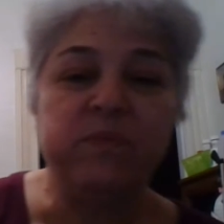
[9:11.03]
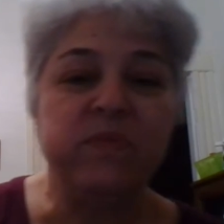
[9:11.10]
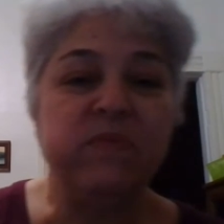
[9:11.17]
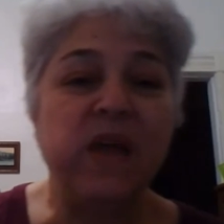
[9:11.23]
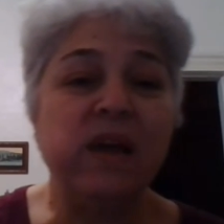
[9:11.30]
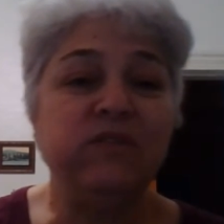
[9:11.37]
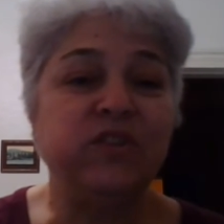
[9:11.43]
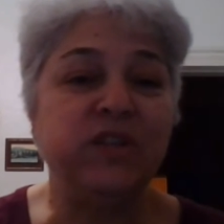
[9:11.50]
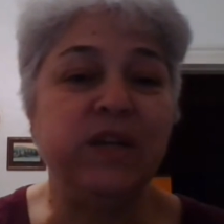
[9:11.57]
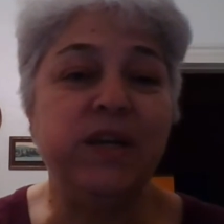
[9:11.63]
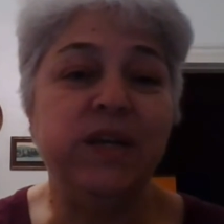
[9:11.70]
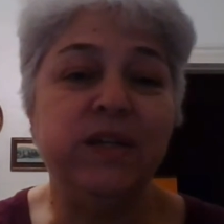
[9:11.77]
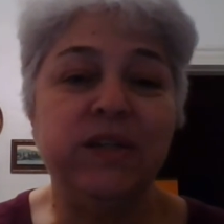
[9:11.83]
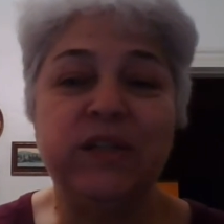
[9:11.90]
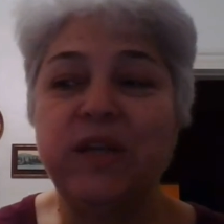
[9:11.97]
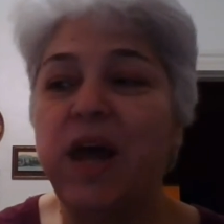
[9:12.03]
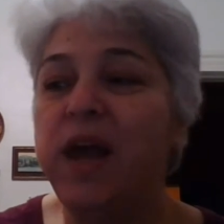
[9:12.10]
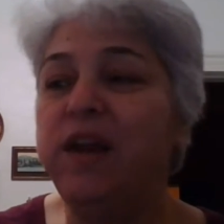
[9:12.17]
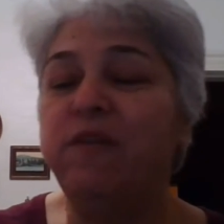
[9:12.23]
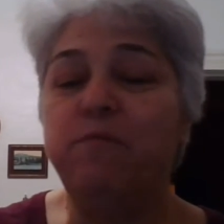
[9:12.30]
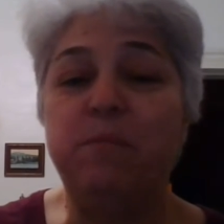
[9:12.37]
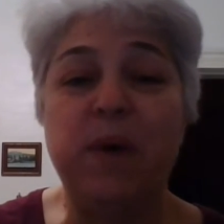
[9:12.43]
That's the inside
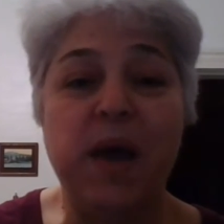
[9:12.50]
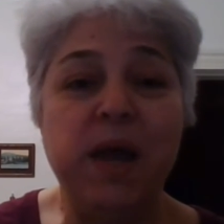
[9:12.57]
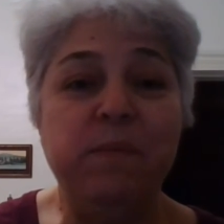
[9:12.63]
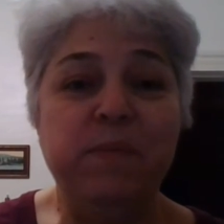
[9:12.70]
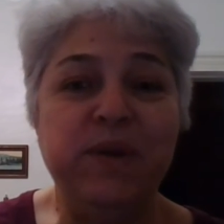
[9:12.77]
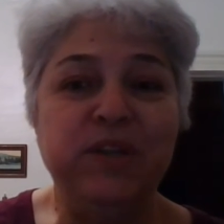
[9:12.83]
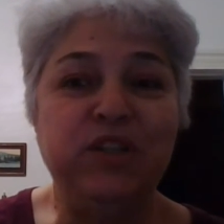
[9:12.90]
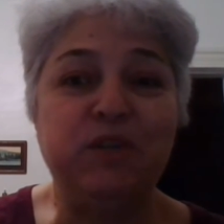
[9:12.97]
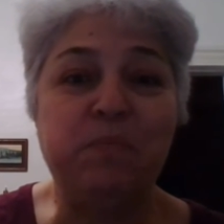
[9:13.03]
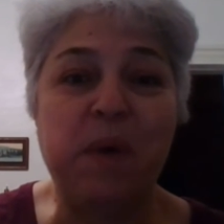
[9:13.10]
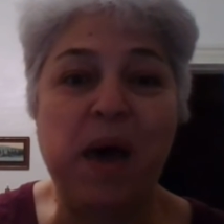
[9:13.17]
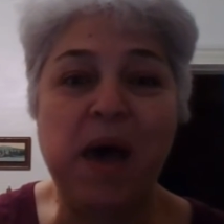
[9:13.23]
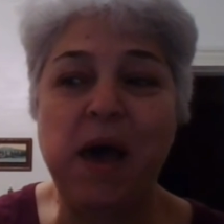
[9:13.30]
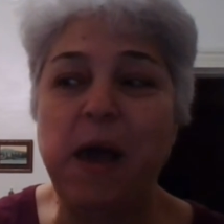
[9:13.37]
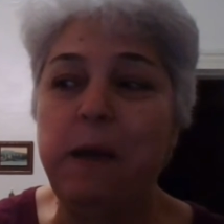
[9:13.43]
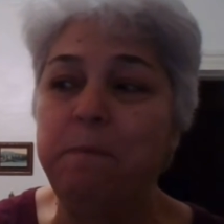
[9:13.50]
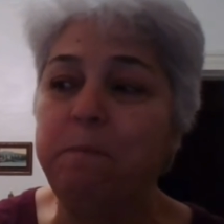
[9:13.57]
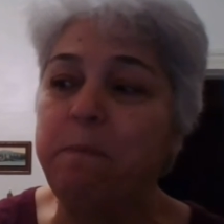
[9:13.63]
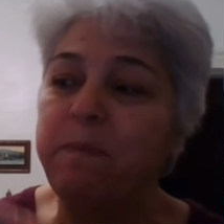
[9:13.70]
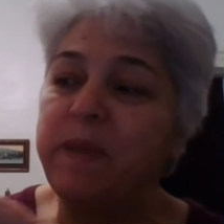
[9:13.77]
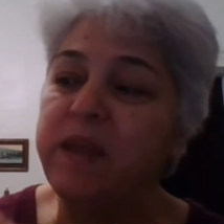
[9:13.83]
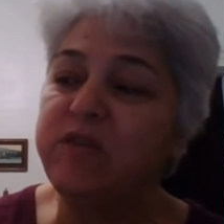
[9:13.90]
of my mince pie.
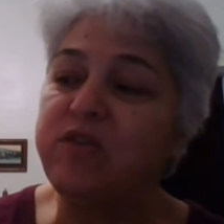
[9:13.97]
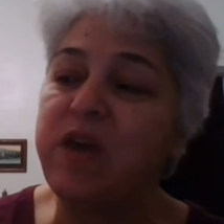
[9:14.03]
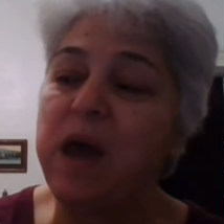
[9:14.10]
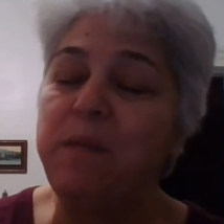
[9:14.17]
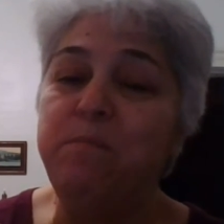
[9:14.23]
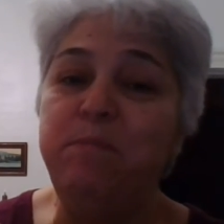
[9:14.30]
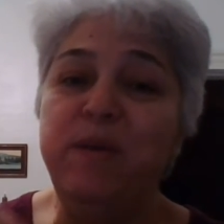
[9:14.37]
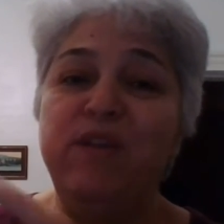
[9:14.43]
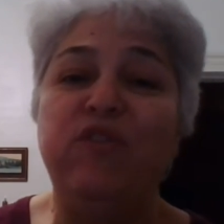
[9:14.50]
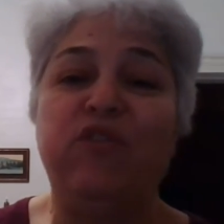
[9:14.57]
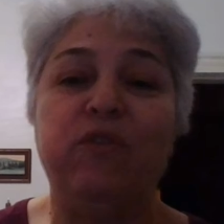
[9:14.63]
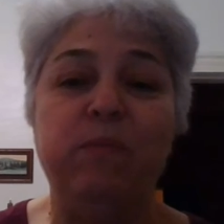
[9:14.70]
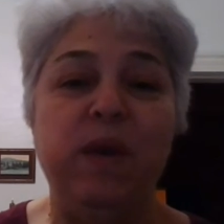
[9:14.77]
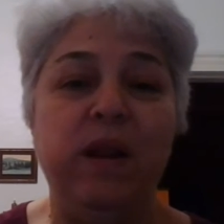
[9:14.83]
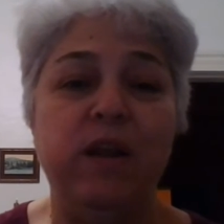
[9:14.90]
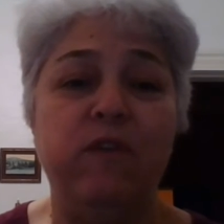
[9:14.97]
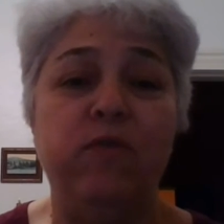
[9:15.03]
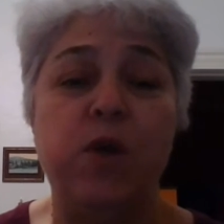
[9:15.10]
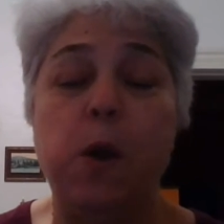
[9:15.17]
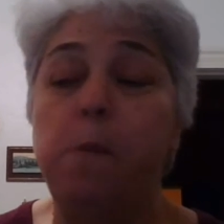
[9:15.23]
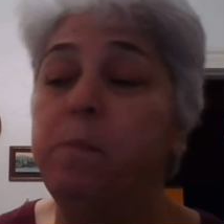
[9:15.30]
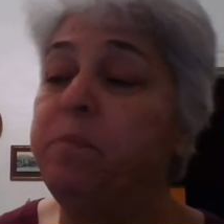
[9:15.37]
It's got mince meat in
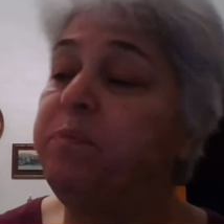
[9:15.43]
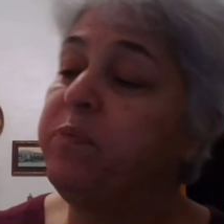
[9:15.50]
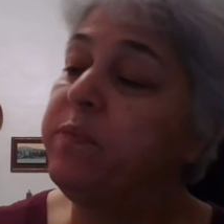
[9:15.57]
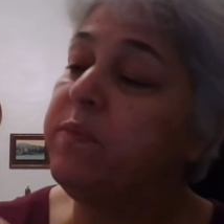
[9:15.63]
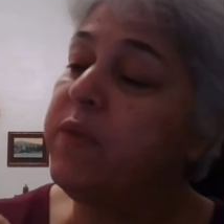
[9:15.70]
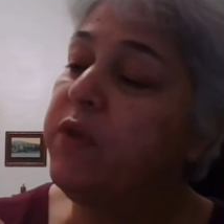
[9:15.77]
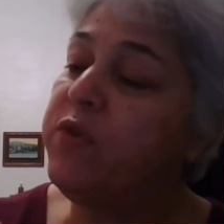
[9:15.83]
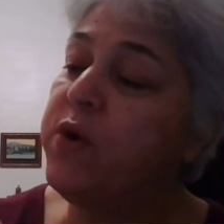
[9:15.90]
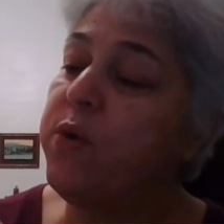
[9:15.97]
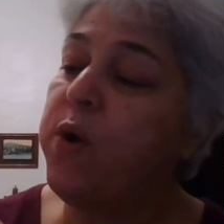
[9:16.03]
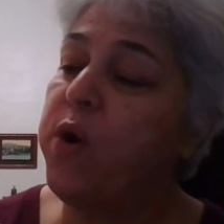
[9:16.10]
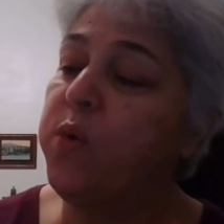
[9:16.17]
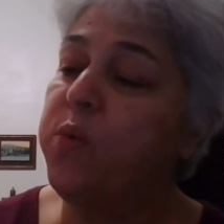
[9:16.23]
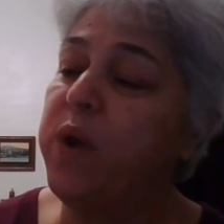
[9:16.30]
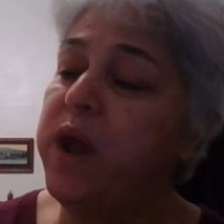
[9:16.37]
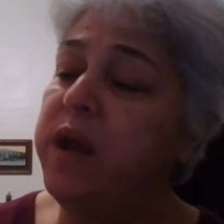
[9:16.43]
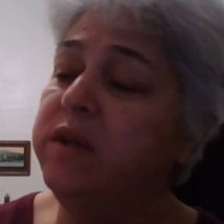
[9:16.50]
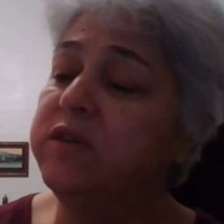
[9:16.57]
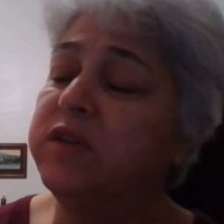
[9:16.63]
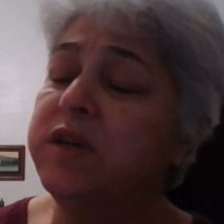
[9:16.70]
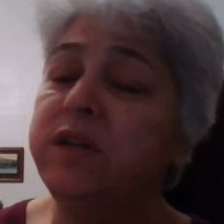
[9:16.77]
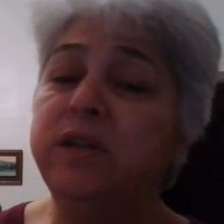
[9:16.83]
there. There are
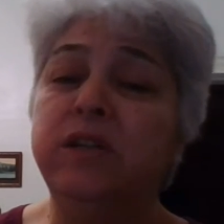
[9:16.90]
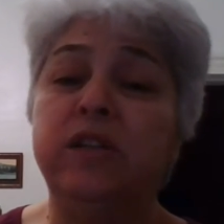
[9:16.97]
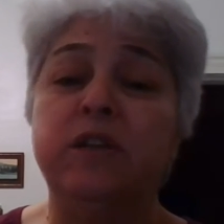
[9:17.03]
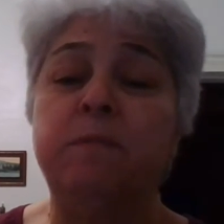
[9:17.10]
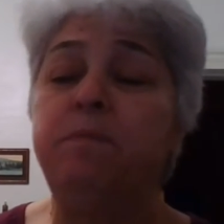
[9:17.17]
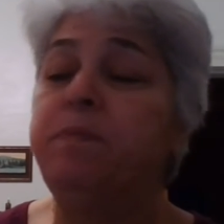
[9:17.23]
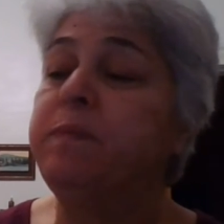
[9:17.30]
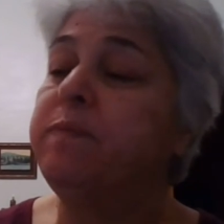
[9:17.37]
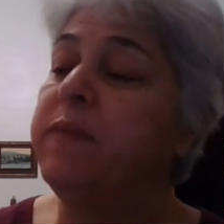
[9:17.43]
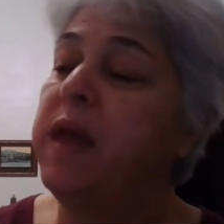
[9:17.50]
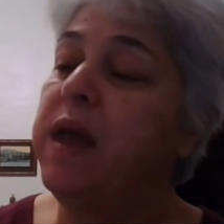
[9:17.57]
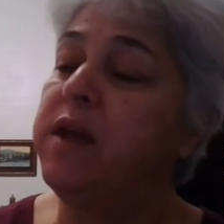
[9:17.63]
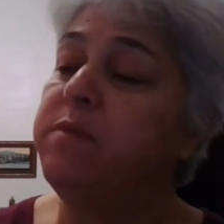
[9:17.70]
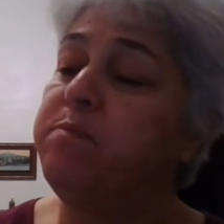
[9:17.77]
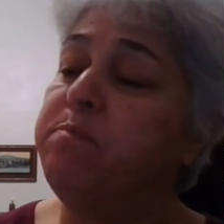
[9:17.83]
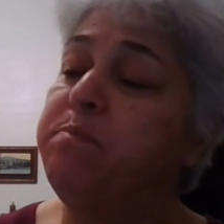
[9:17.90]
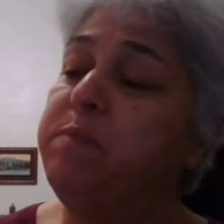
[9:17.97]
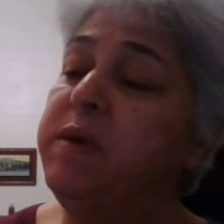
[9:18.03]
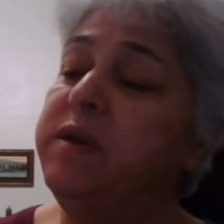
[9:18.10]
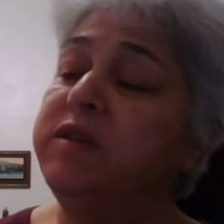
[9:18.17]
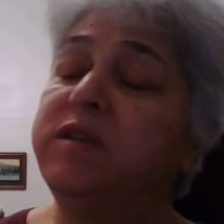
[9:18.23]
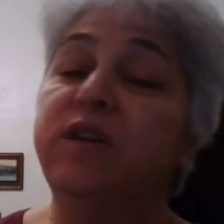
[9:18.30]
raisins and
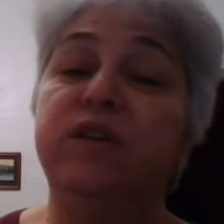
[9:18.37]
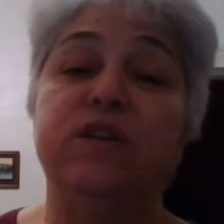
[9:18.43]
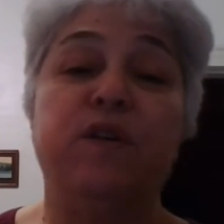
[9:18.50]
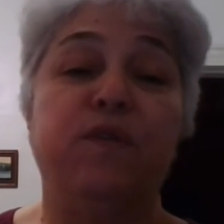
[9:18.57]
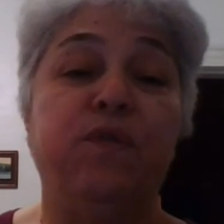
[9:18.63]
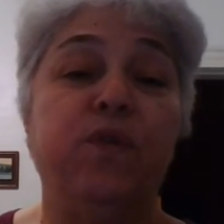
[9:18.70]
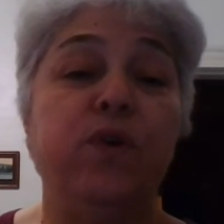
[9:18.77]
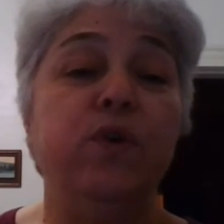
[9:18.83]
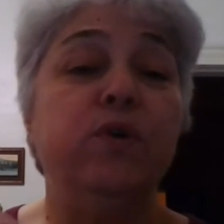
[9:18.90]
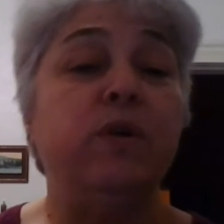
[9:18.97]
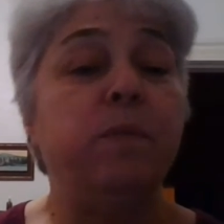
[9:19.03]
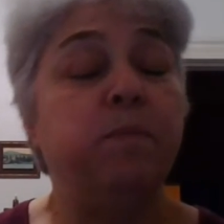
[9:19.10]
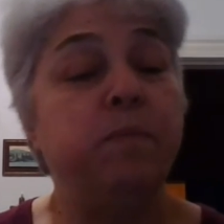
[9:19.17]
pieces of fruit